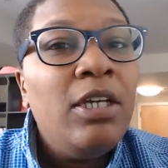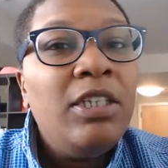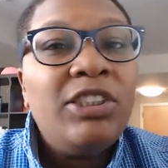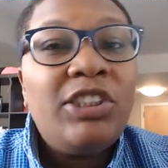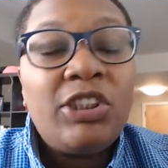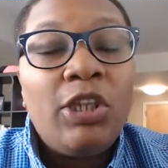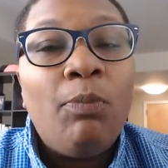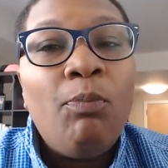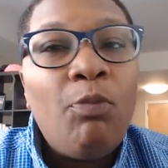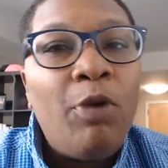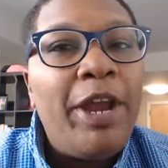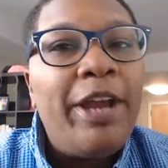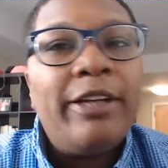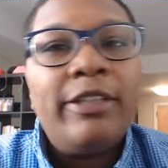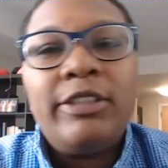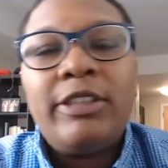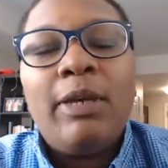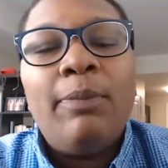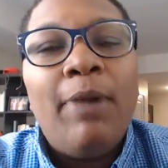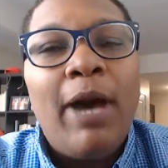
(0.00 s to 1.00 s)

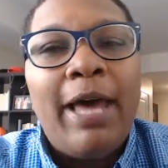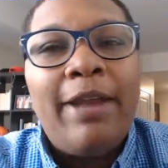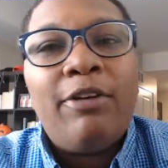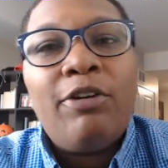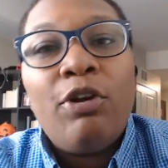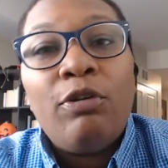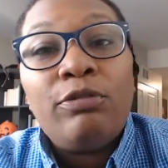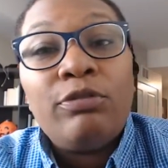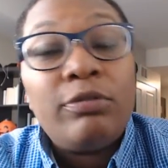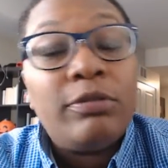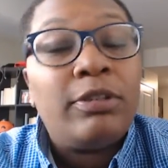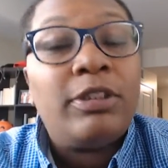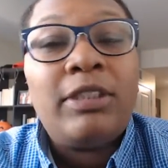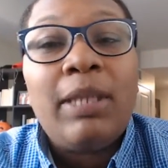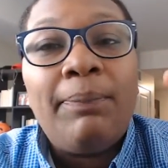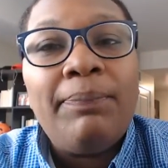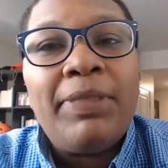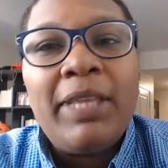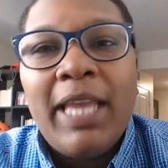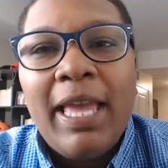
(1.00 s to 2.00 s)
somewhere, some I don't know,
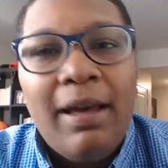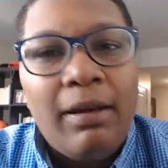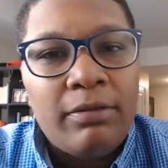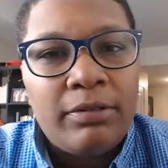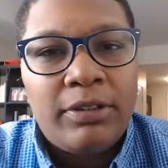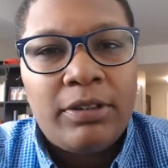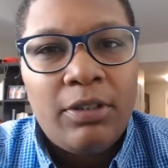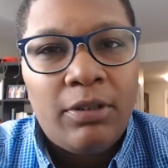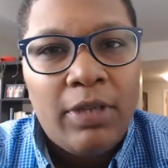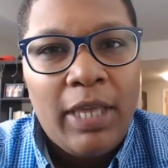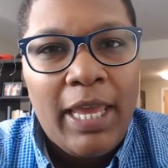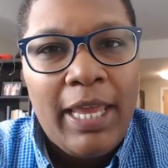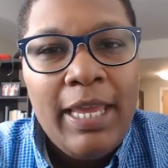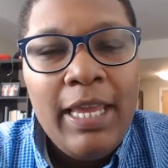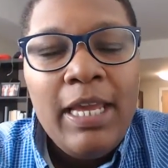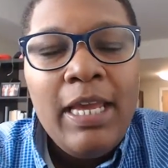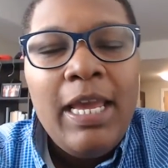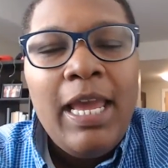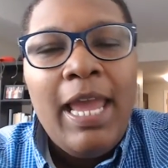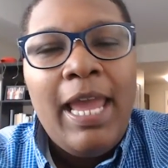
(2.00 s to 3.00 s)
something else, okay?